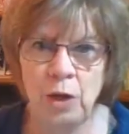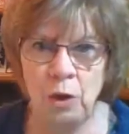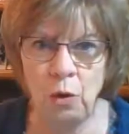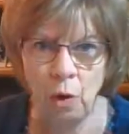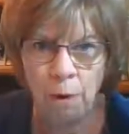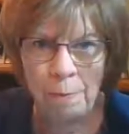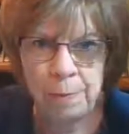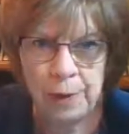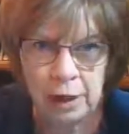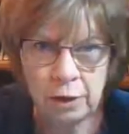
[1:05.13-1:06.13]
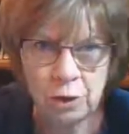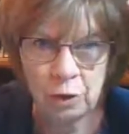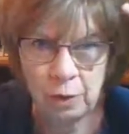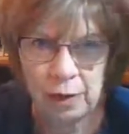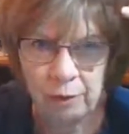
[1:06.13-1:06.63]
you are
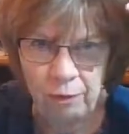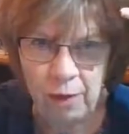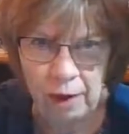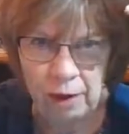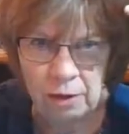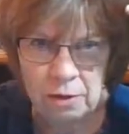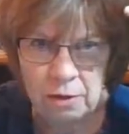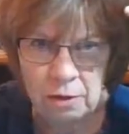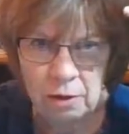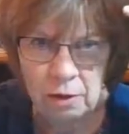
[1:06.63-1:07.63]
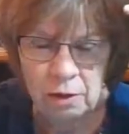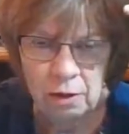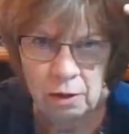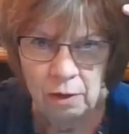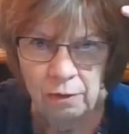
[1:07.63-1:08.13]
picturing things
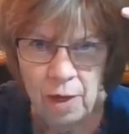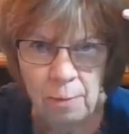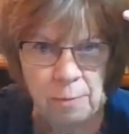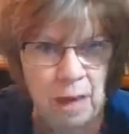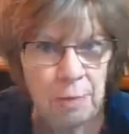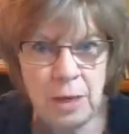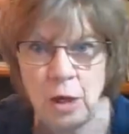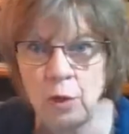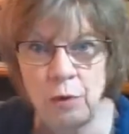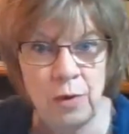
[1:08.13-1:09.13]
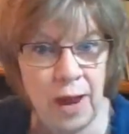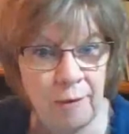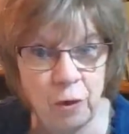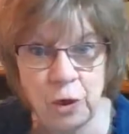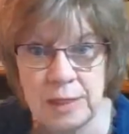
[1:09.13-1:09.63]
that maybe you've
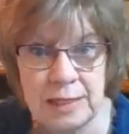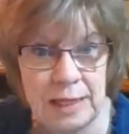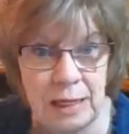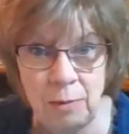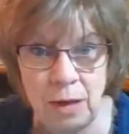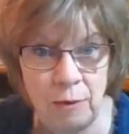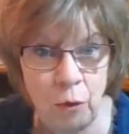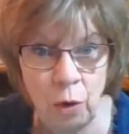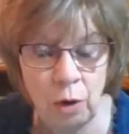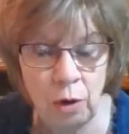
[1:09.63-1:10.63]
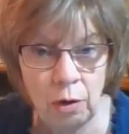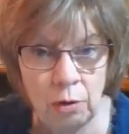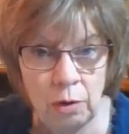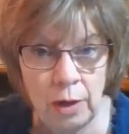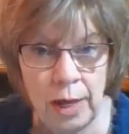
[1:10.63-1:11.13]
never seen before.
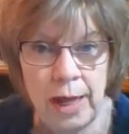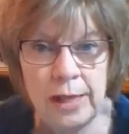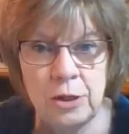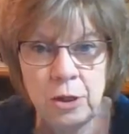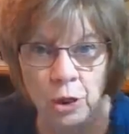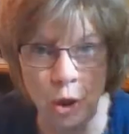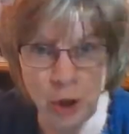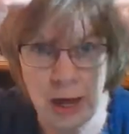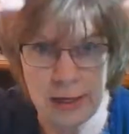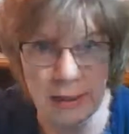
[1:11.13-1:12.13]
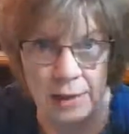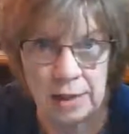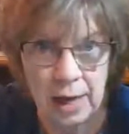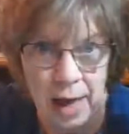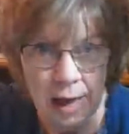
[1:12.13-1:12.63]
It's just,
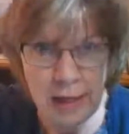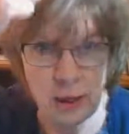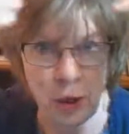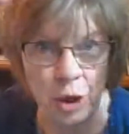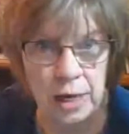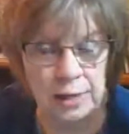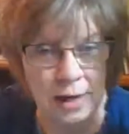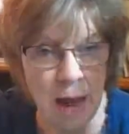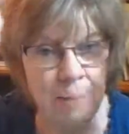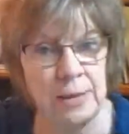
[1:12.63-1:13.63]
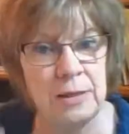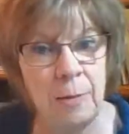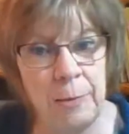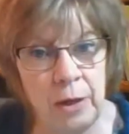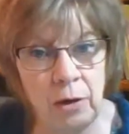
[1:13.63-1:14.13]
it just happens
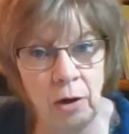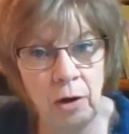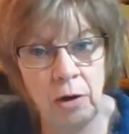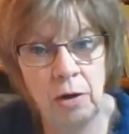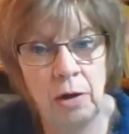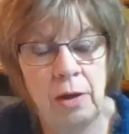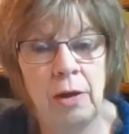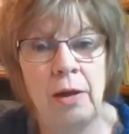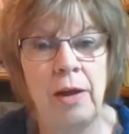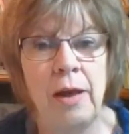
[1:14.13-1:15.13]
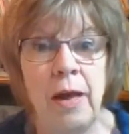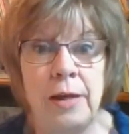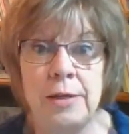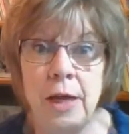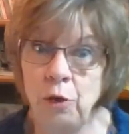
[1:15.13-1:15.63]
up here
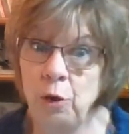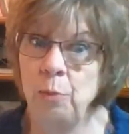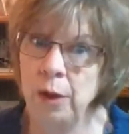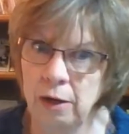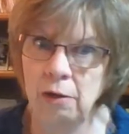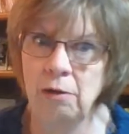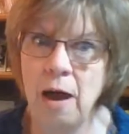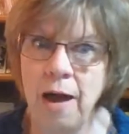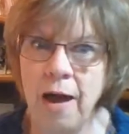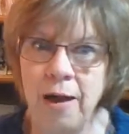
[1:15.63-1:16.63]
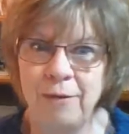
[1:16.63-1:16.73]
until you bring it alive.